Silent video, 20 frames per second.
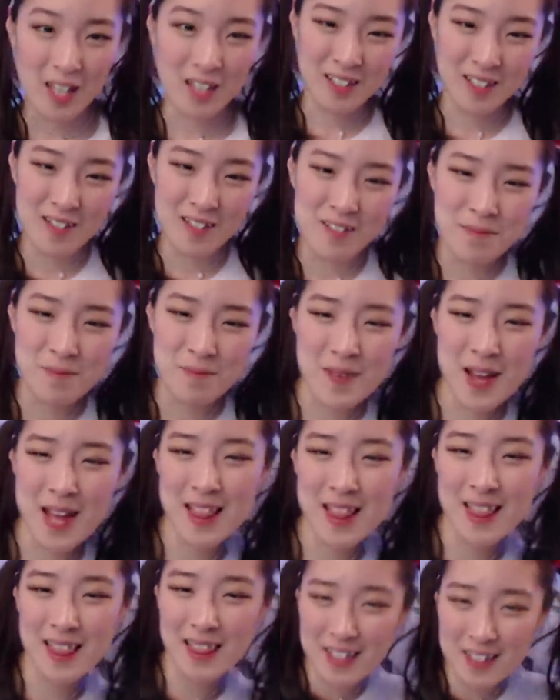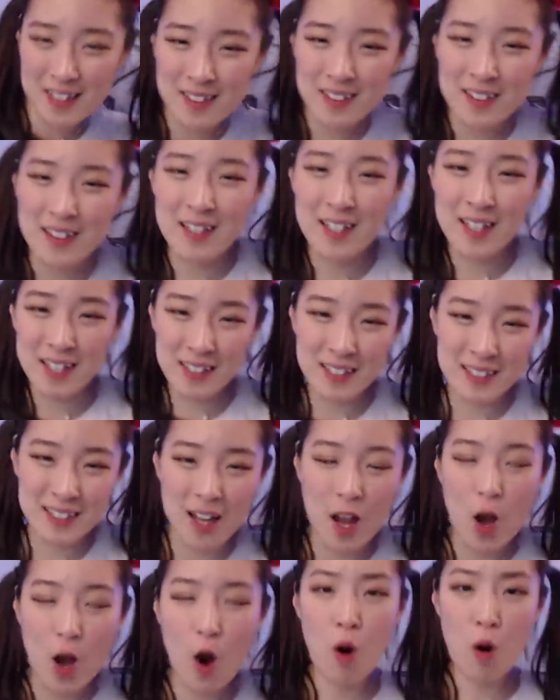You're my little lady.
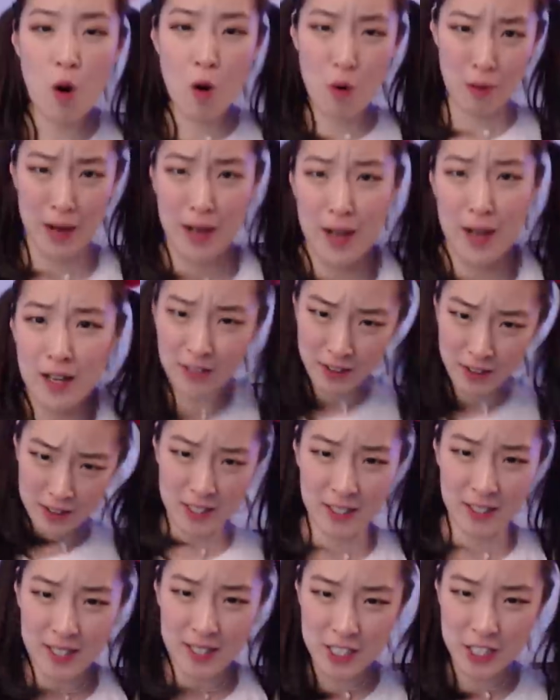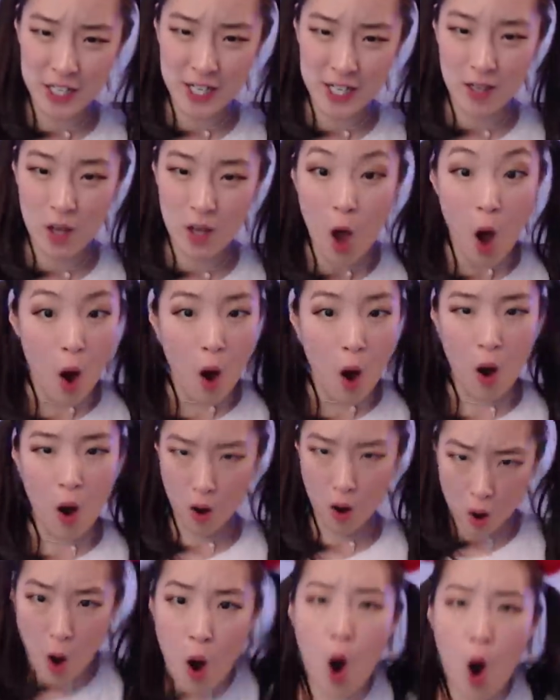Oh, look at that chat.
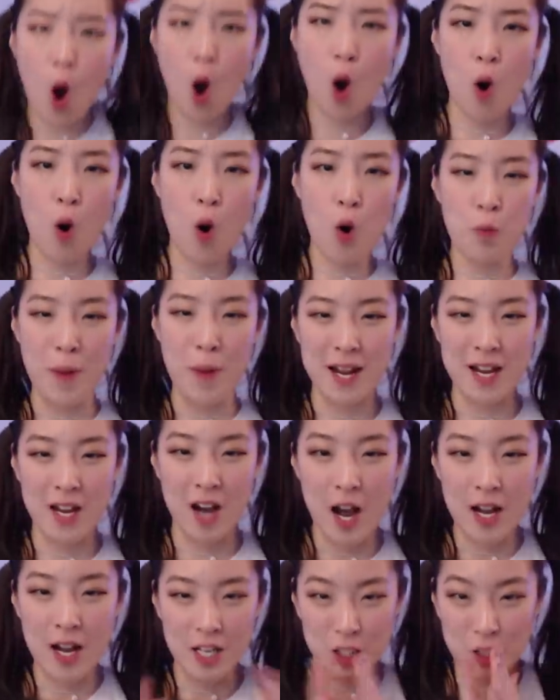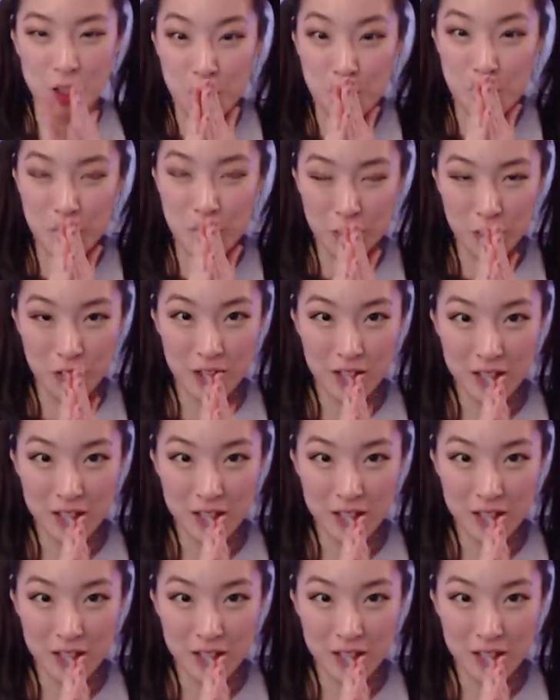Oh my god, he's smooth.